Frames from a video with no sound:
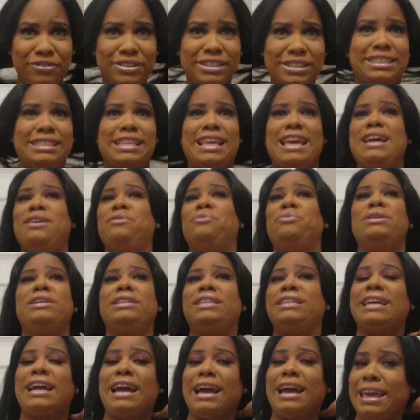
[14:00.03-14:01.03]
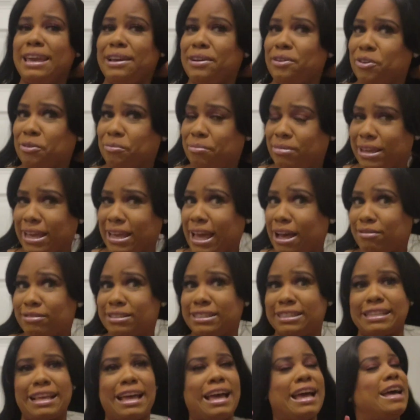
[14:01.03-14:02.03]
that windy, I ain't gonna be
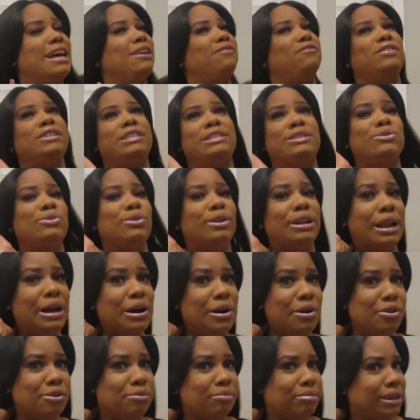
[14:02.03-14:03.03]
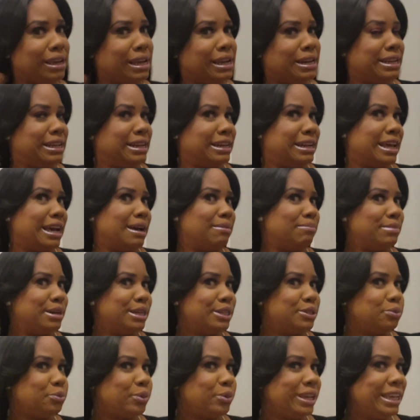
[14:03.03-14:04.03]
outside for too long being in that much
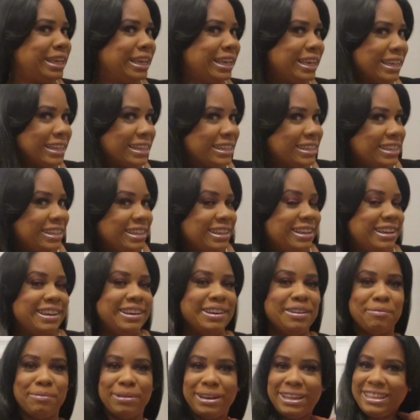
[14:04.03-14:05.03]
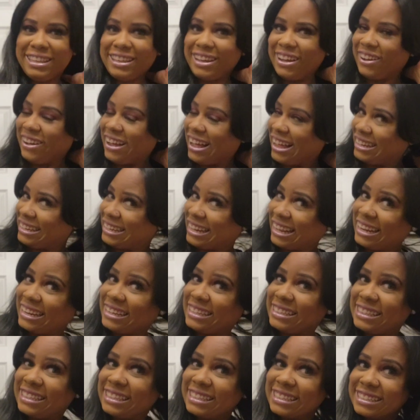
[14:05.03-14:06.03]
wind. But y'all, I like
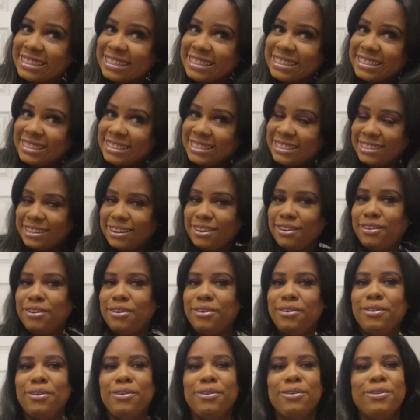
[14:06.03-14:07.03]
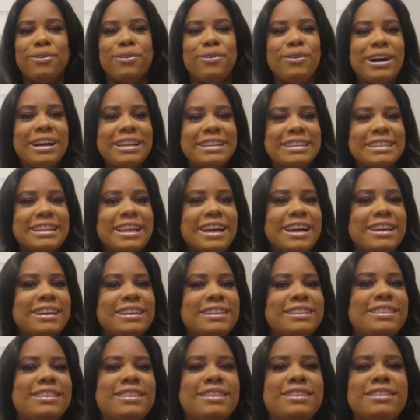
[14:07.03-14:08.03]
this. Oh, I like
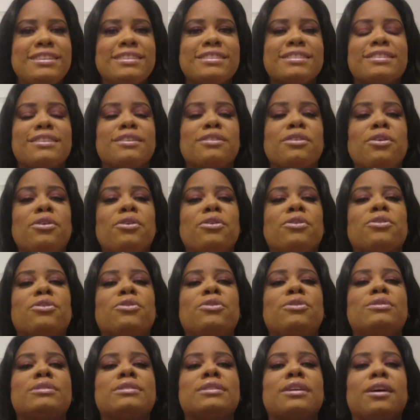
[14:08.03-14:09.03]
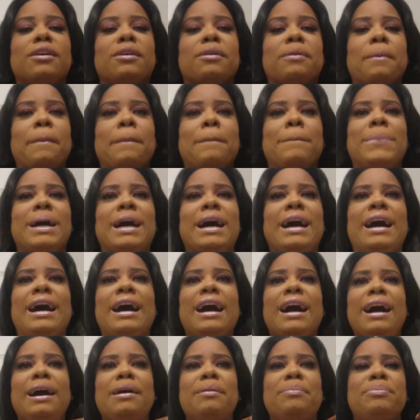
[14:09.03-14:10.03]
this. The curls are
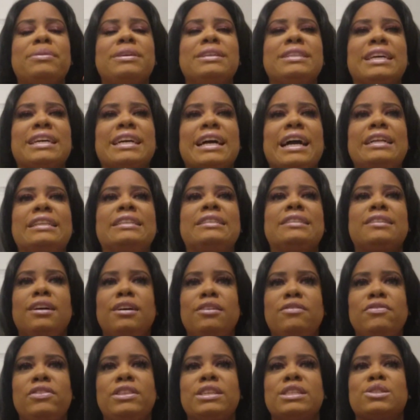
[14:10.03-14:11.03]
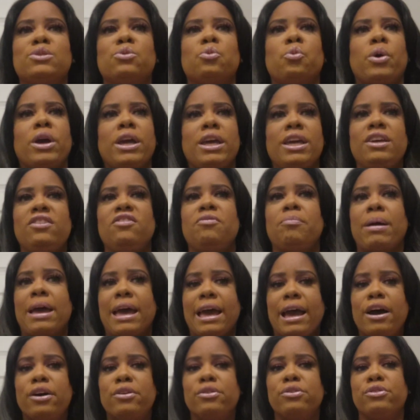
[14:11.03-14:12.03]
popping. Like I love this wave
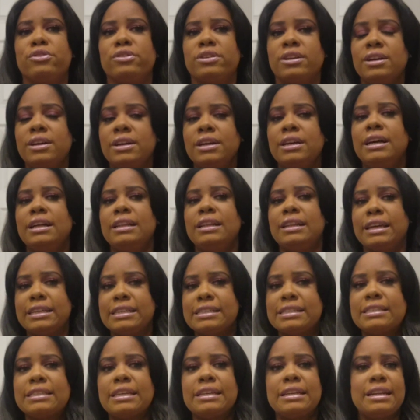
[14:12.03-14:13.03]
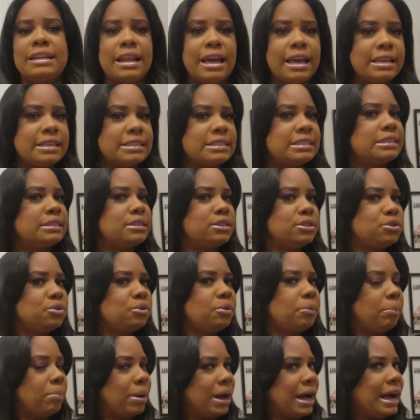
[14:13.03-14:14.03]
pattern. Like it's a nice little
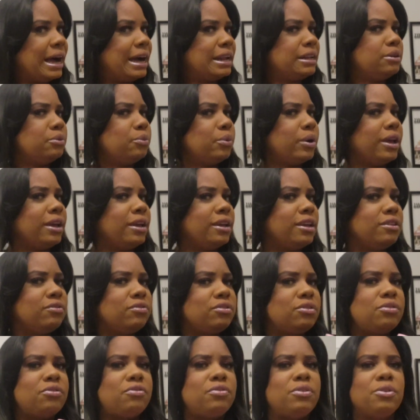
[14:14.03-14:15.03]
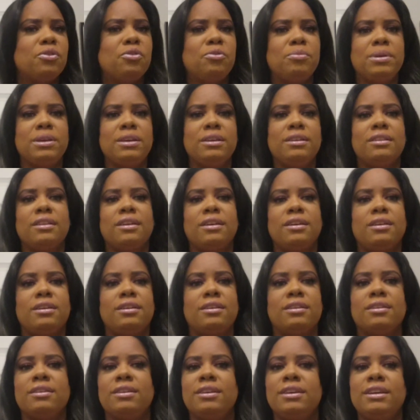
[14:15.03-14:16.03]
body wave. You feel me? Like
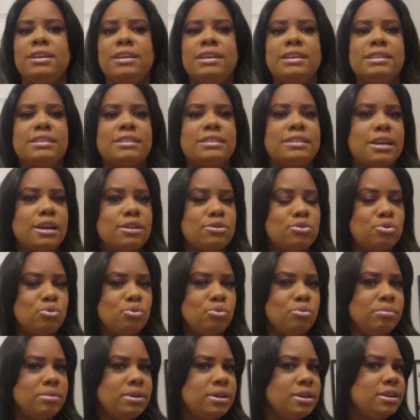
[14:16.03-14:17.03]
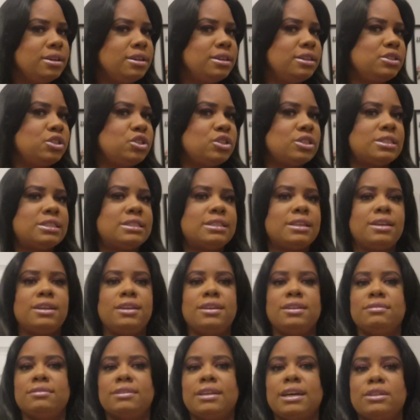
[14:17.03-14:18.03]
it's not too much. It's like
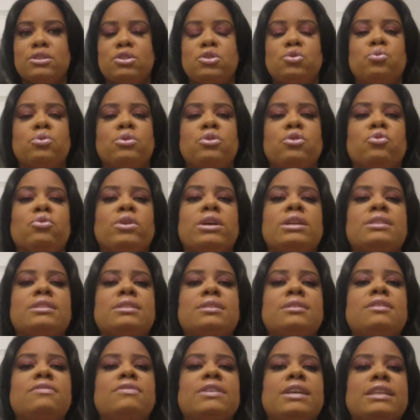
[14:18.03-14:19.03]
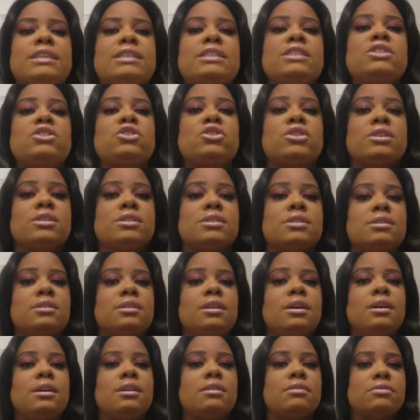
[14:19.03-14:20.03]
not too aggressive. Like it's just
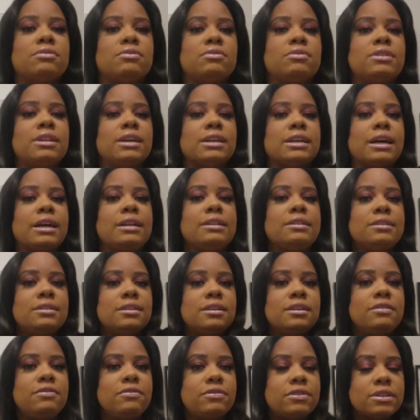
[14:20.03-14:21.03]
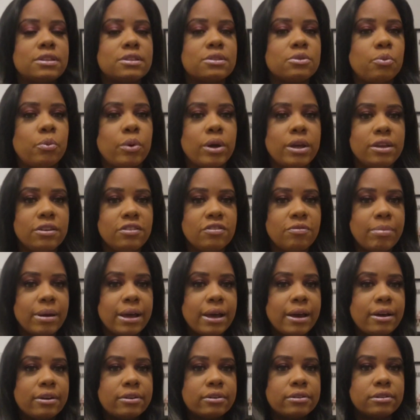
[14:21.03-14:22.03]
enough. Like I love this wave
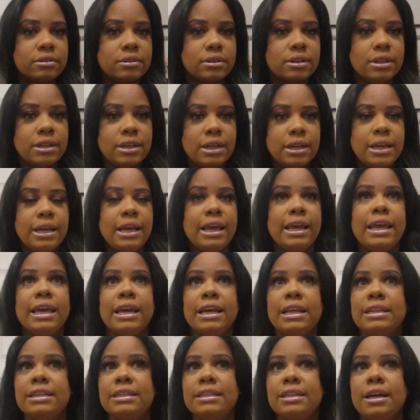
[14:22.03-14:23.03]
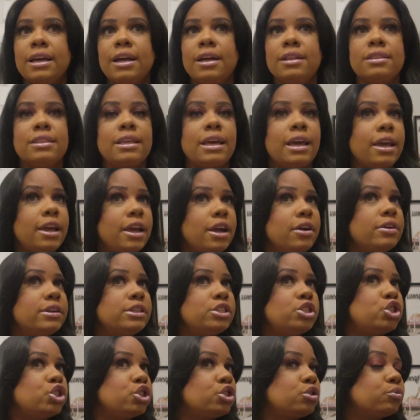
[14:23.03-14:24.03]
pattern. And the hair in
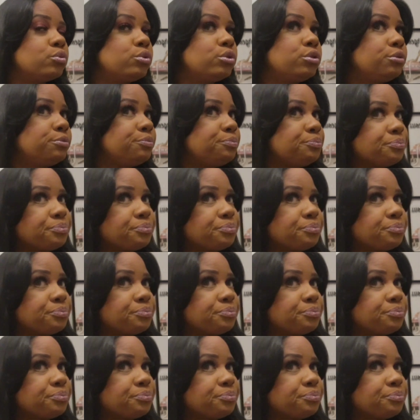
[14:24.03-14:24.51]
general,